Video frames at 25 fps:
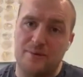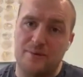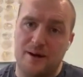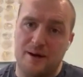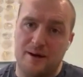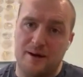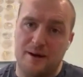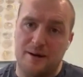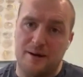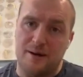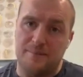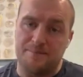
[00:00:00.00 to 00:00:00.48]

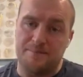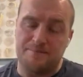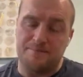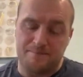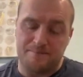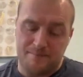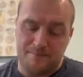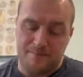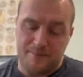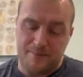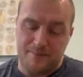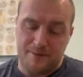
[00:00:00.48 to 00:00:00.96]

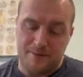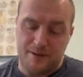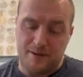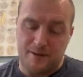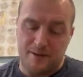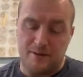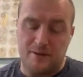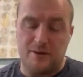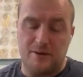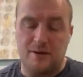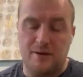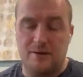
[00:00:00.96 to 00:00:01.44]

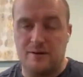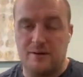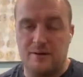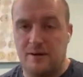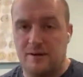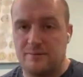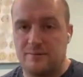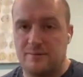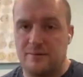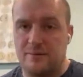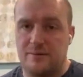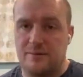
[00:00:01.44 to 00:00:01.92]
You
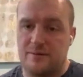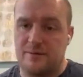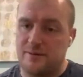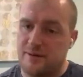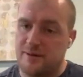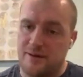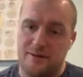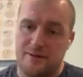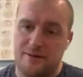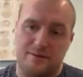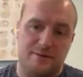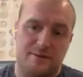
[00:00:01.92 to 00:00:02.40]
know,
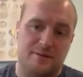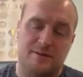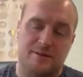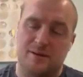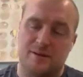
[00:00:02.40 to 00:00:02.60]
they